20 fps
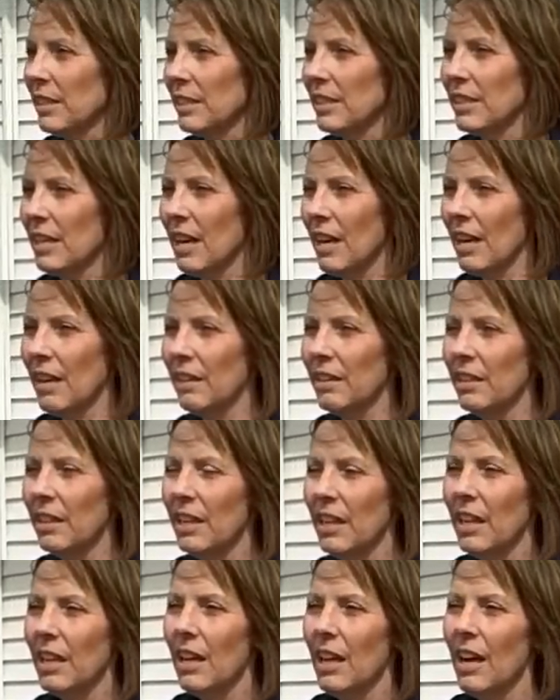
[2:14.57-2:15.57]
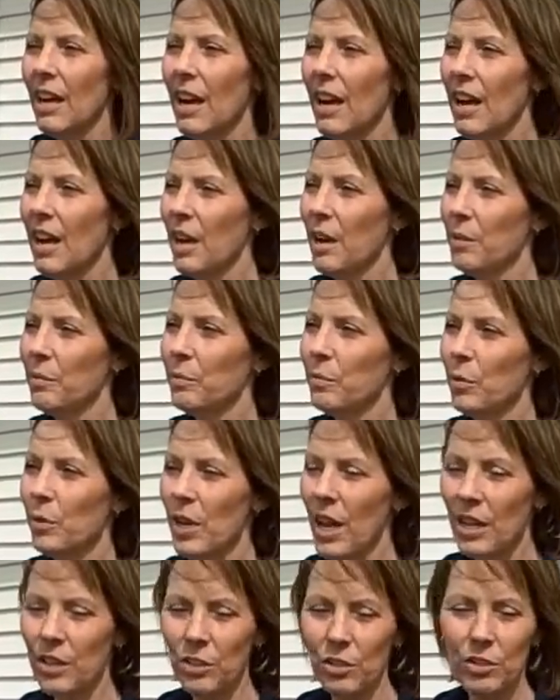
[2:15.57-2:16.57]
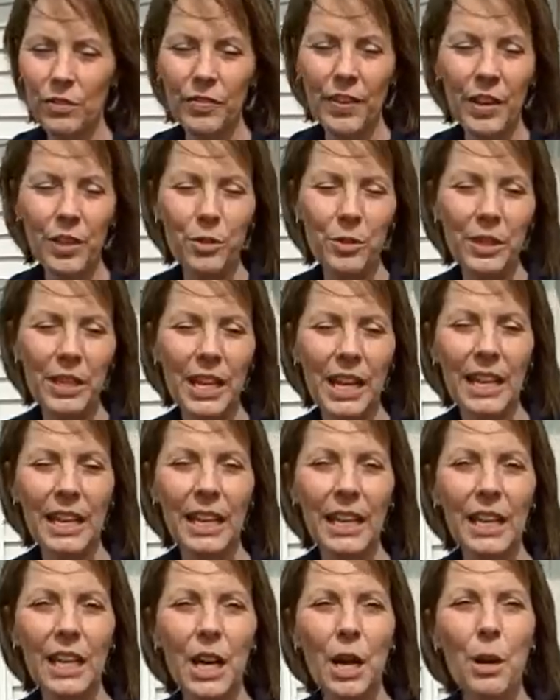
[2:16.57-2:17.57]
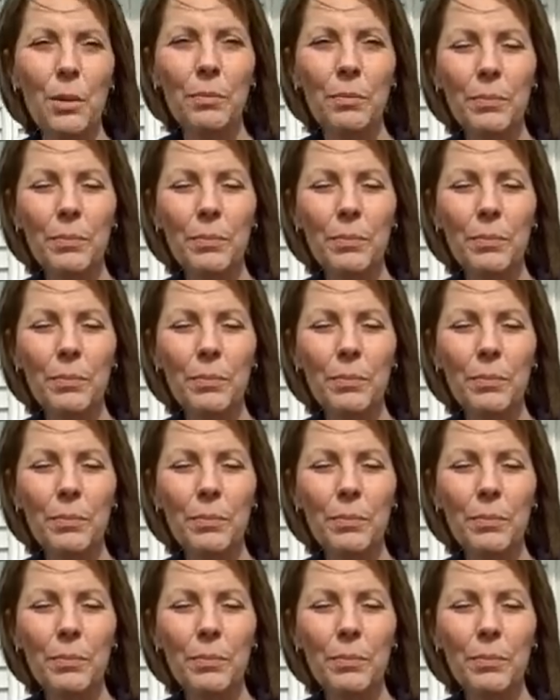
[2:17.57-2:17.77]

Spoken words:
is that we're not certified organic,